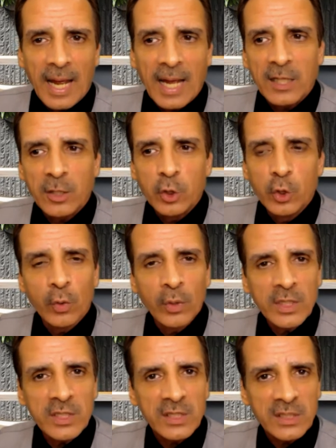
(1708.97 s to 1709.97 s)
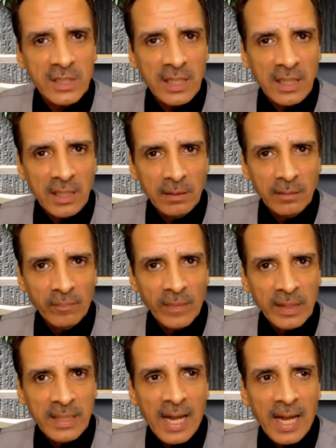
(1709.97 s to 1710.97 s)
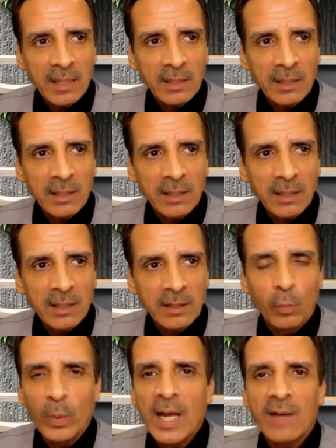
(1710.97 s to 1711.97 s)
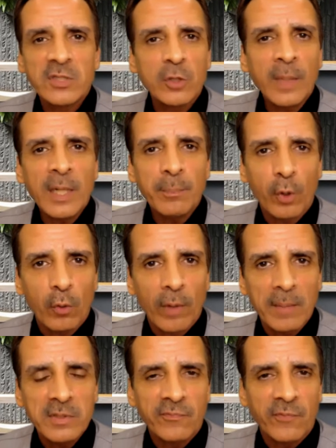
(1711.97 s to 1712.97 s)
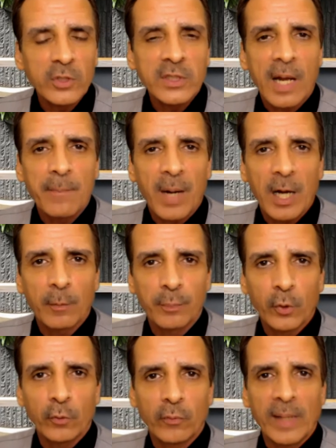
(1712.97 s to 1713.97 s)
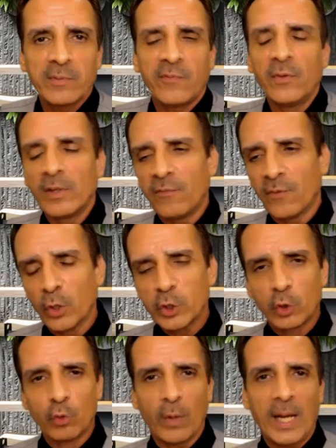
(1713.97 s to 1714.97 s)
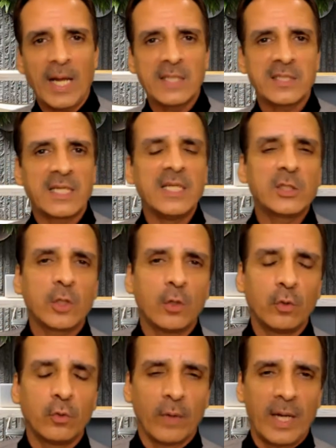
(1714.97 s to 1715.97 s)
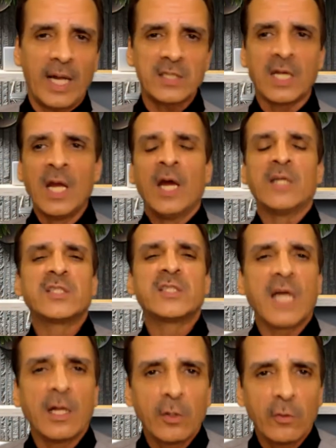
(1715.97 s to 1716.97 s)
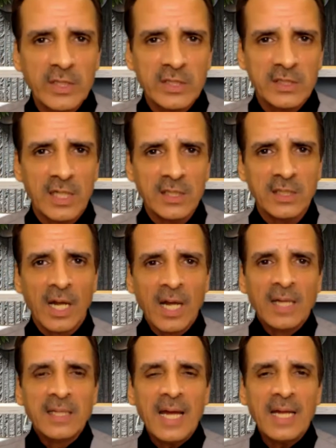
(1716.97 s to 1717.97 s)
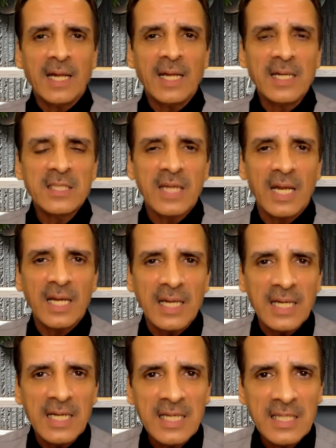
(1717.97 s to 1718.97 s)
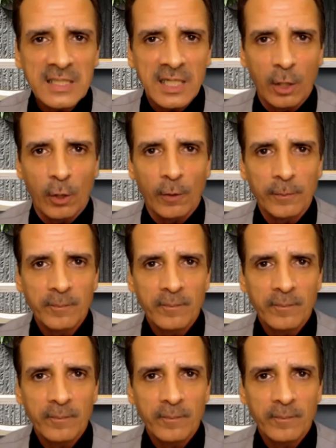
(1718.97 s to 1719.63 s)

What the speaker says: And you're going to see that we have so many programs, first-time buyer programs, Philly First grants, Keystone grants, Seller Assist, that it is easier.